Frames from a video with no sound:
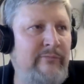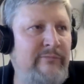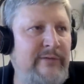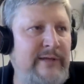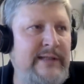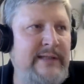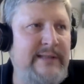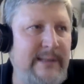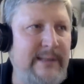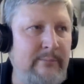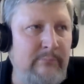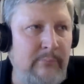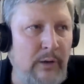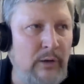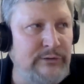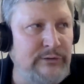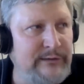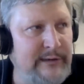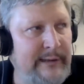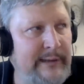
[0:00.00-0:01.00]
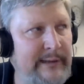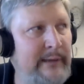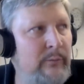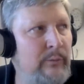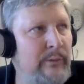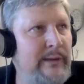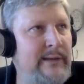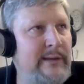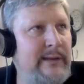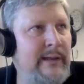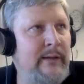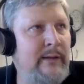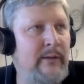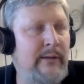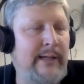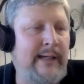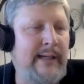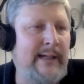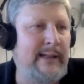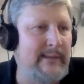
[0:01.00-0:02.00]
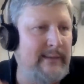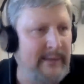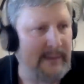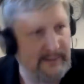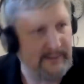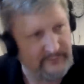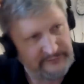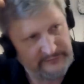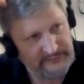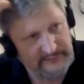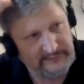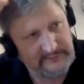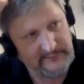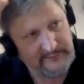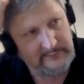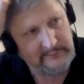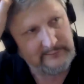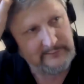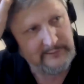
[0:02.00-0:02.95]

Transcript: feed them mostly with inorganic nitrogen,